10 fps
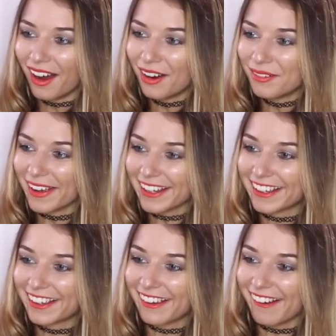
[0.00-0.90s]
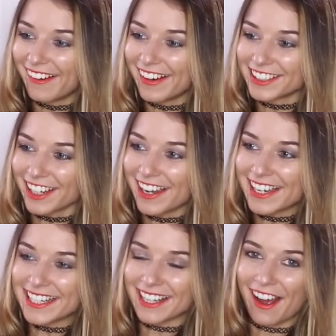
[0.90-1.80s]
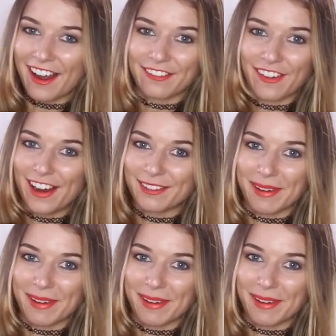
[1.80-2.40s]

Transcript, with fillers: Oh my gosh, I need to high five